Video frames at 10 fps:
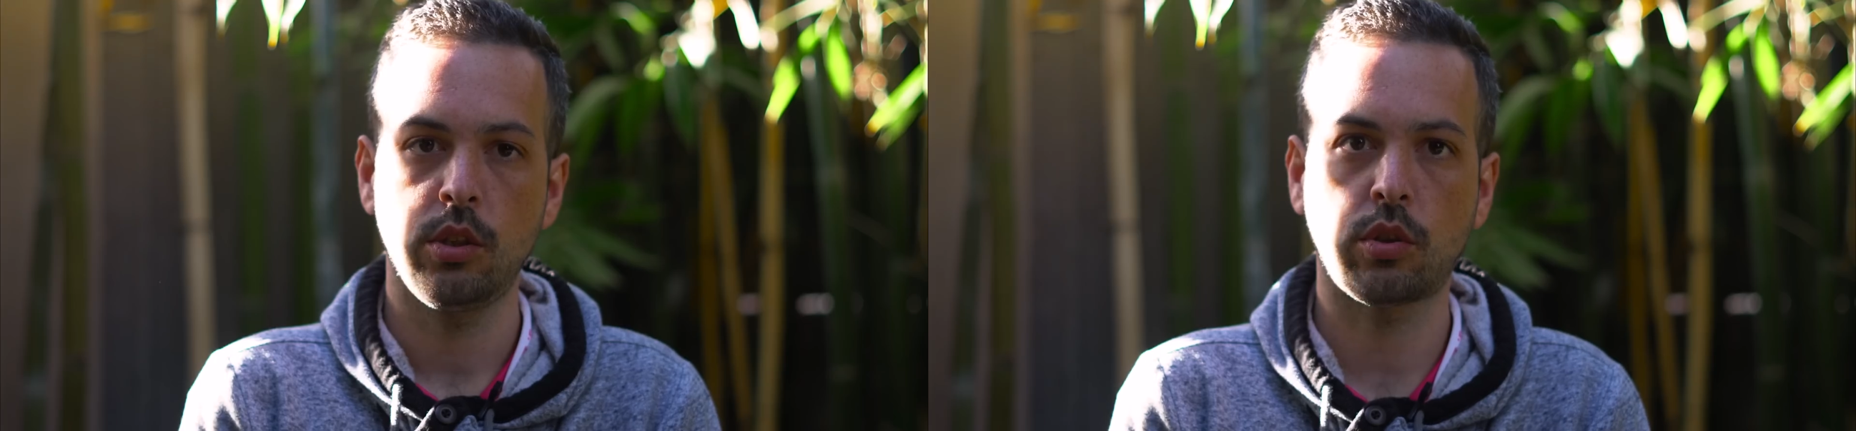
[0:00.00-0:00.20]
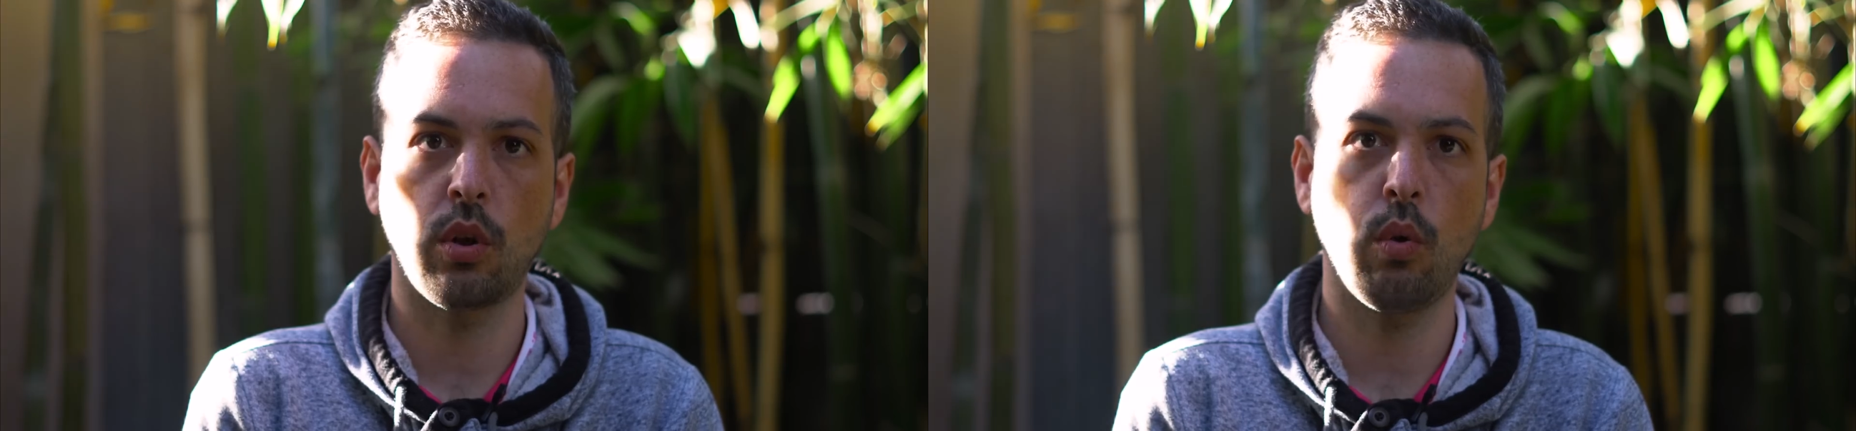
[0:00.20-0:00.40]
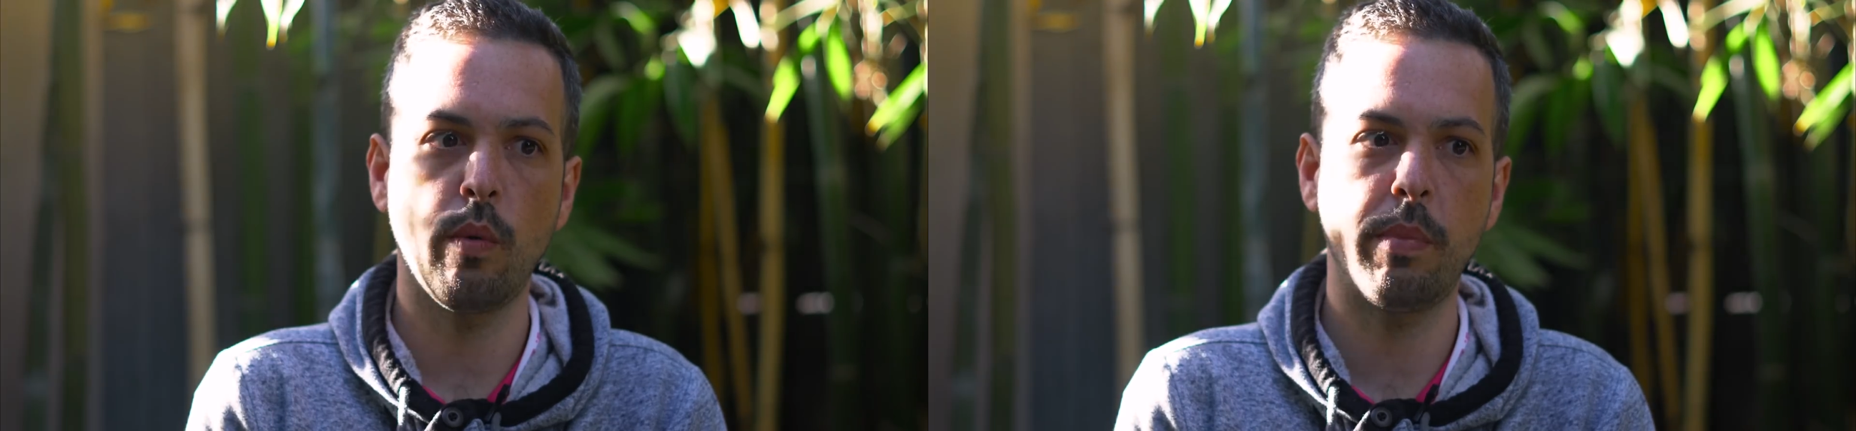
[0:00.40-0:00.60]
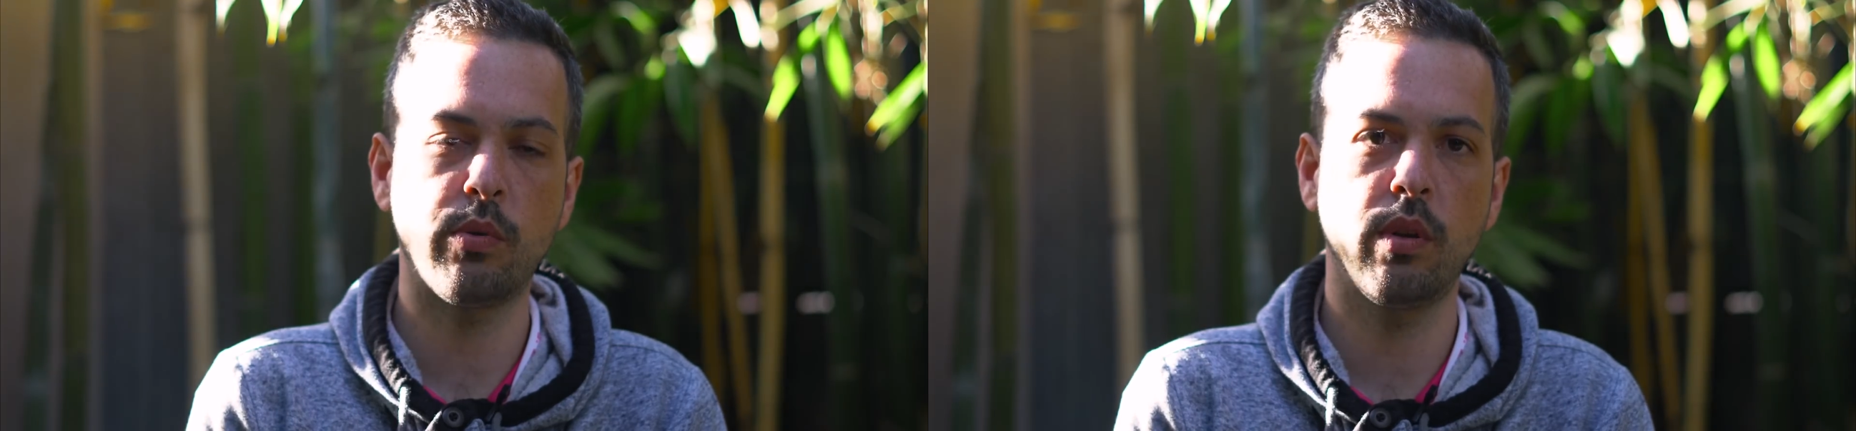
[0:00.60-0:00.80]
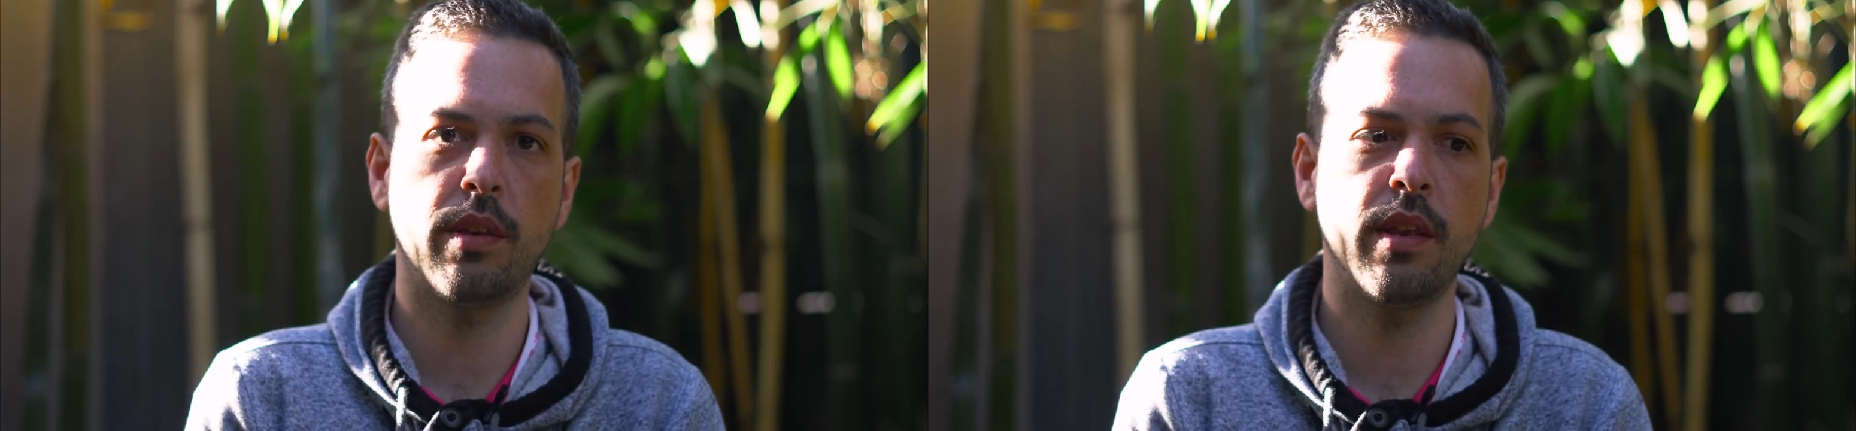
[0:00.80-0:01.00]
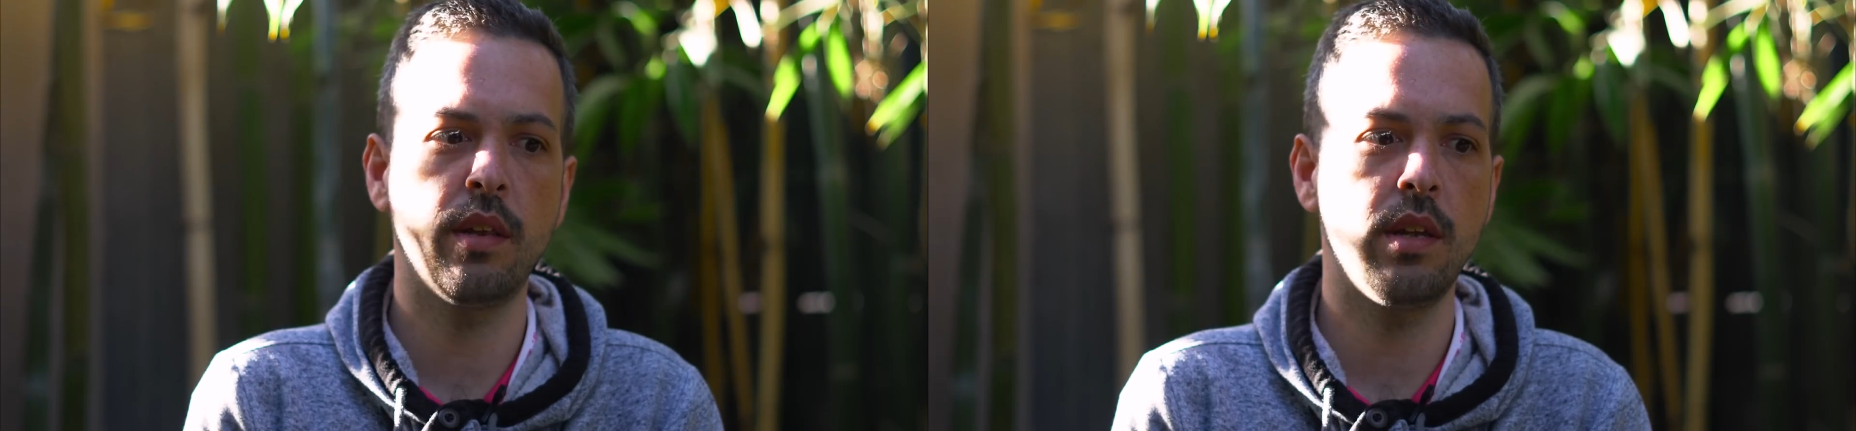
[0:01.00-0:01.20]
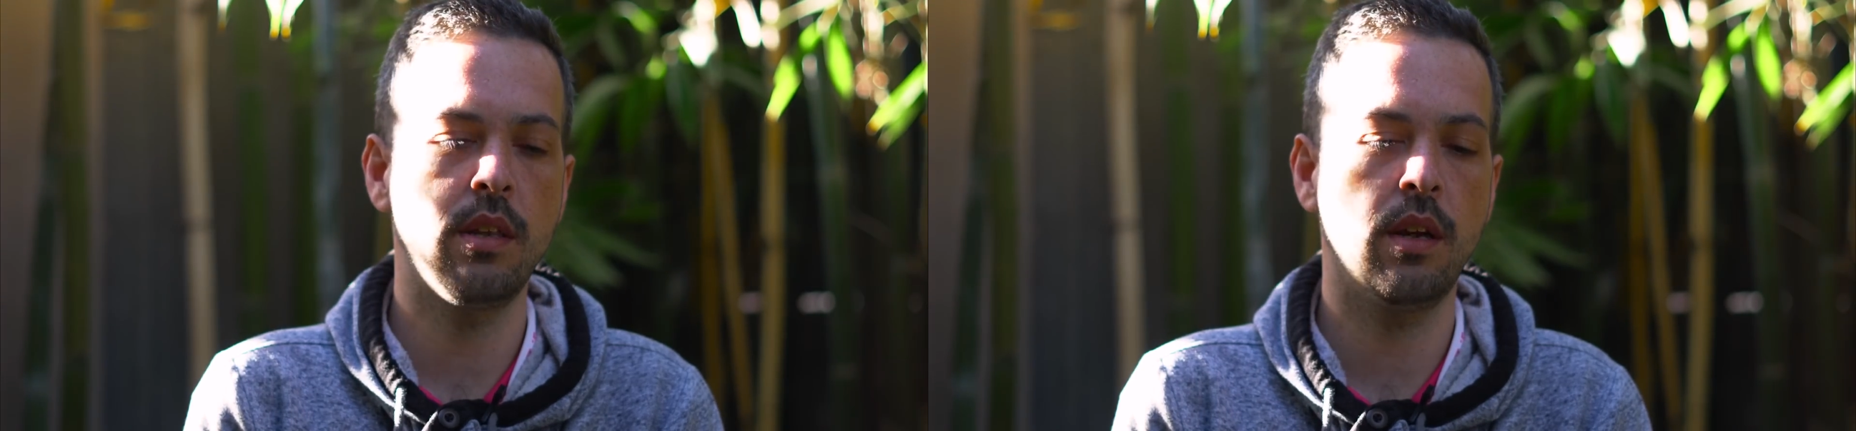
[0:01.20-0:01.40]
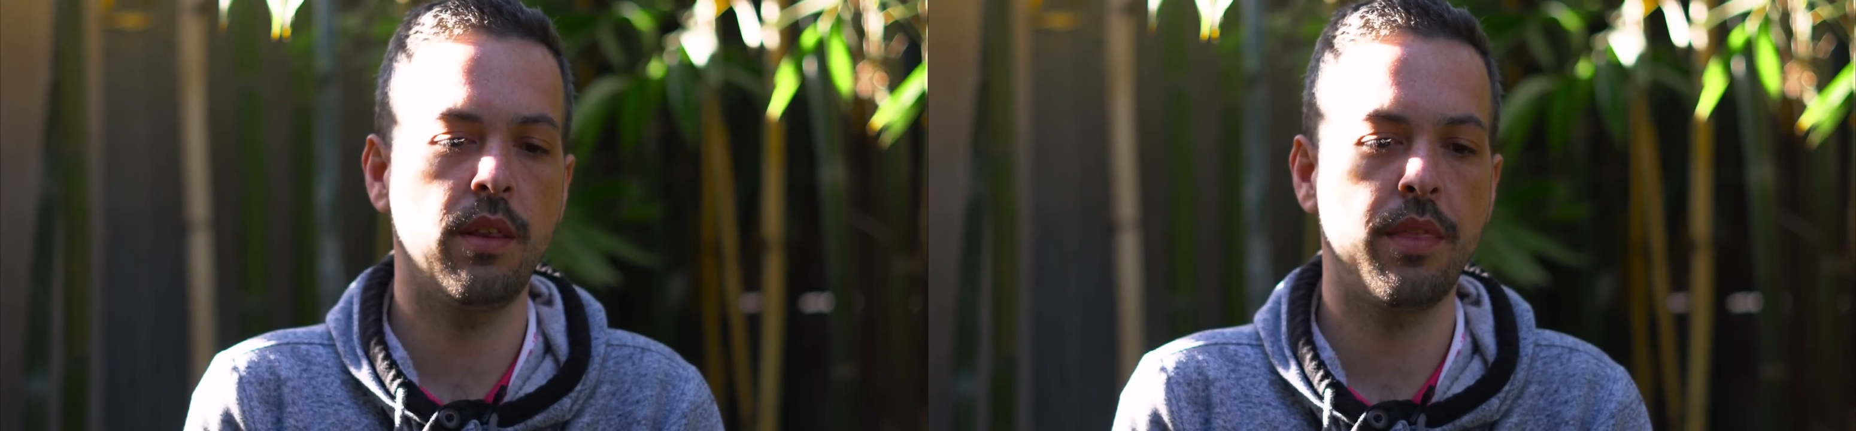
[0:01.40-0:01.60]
So the